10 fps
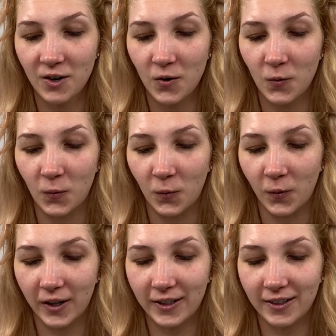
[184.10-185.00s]

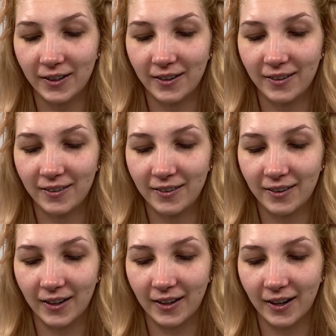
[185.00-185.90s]
What the
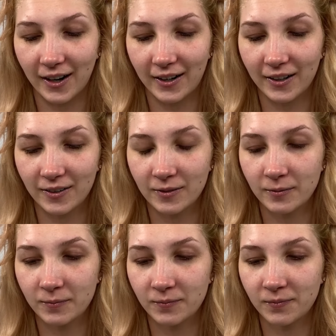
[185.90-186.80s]
heck?
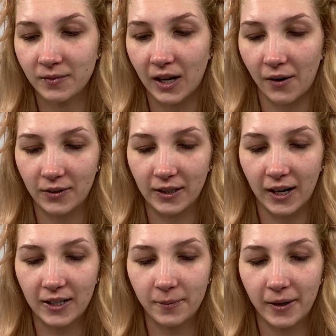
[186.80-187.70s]
I was not
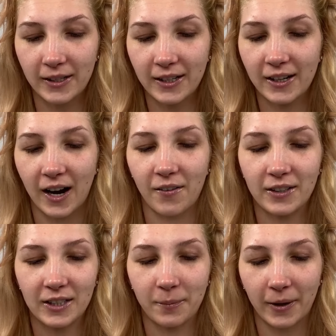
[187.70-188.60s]
expecting it. I was
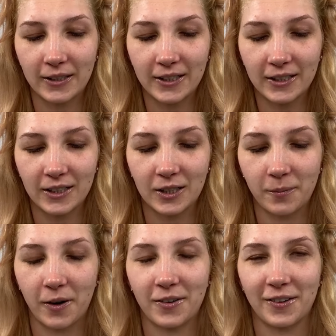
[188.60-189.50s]
expecting it to
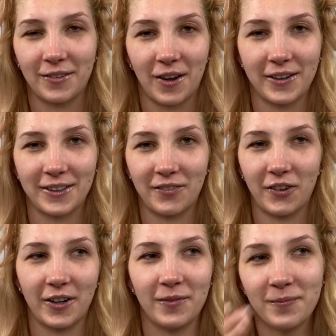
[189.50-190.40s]
smell a lot different.